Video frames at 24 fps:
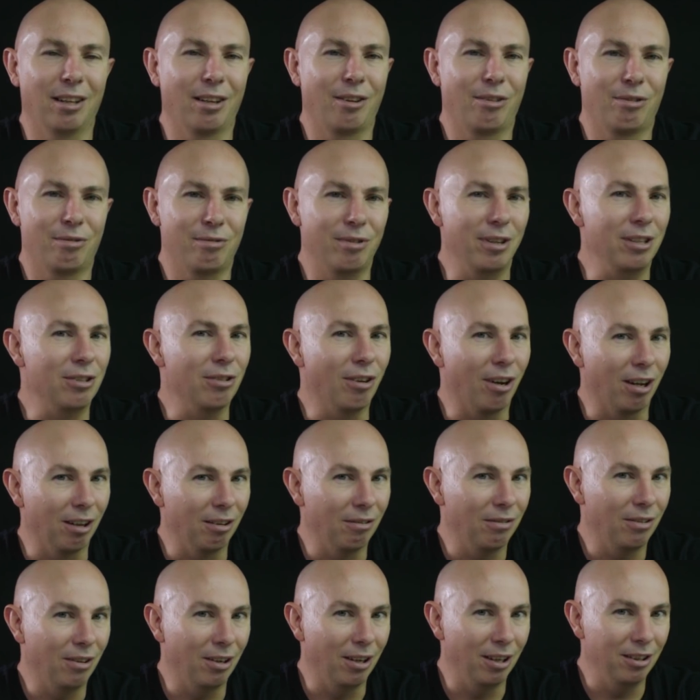Like three
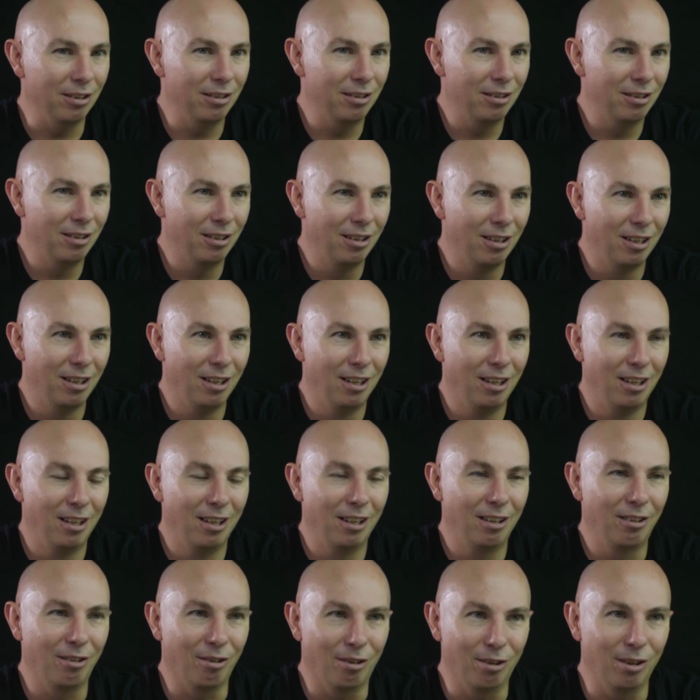title fights.
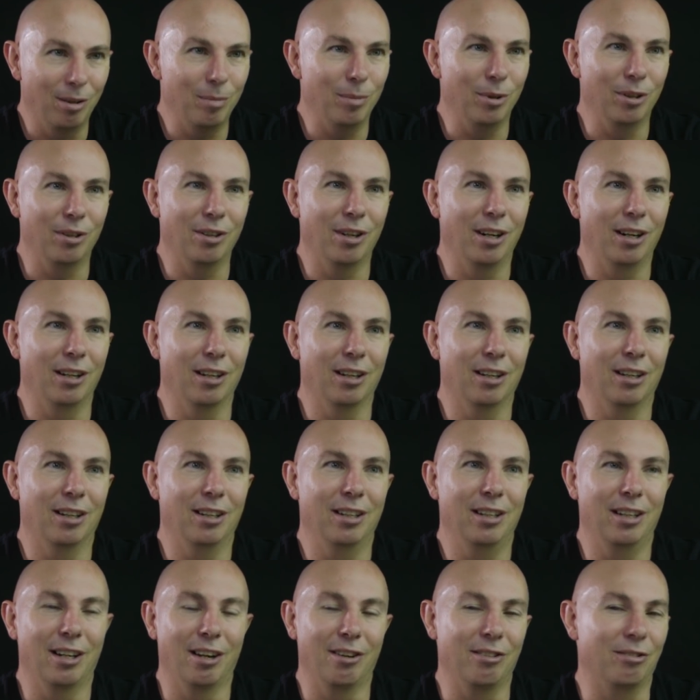Conor
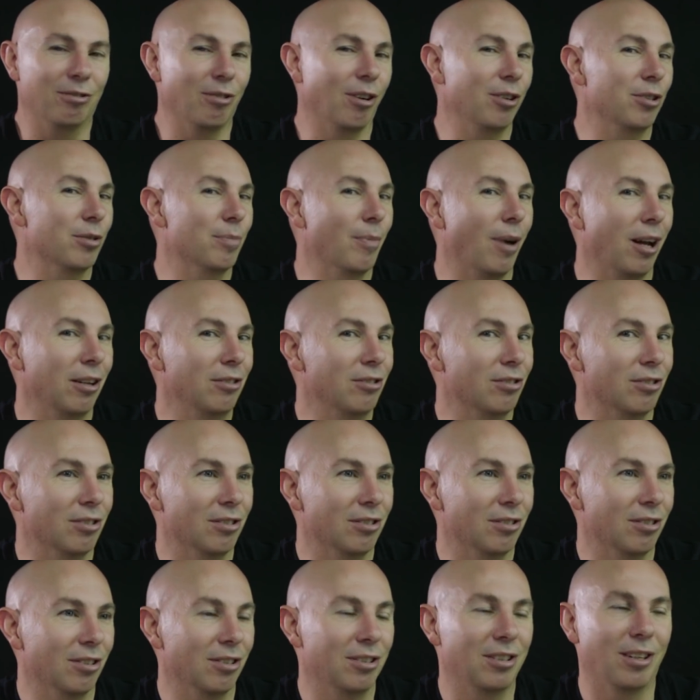McGregor, you know, grudge
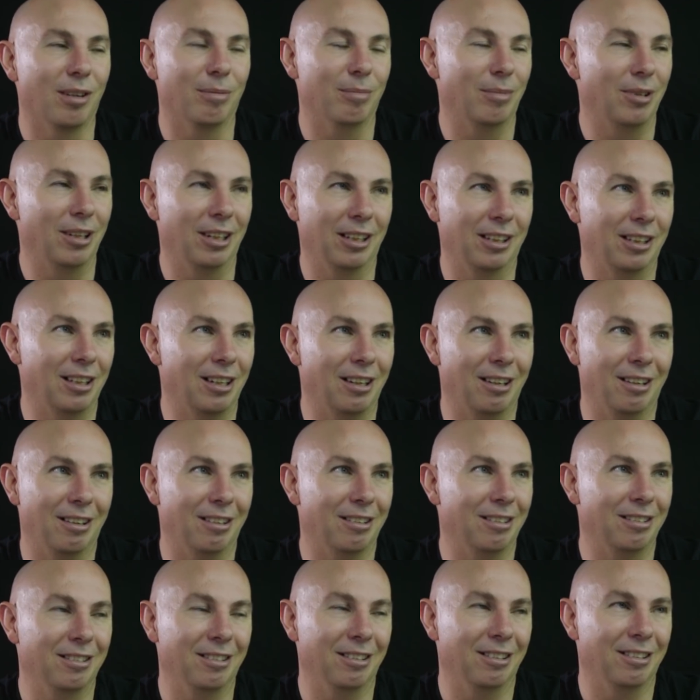matches or something like that.
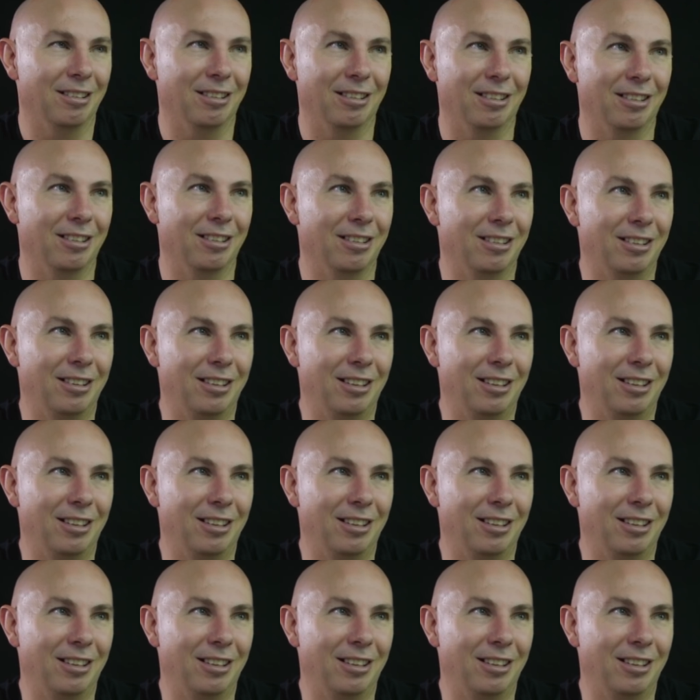I don't know.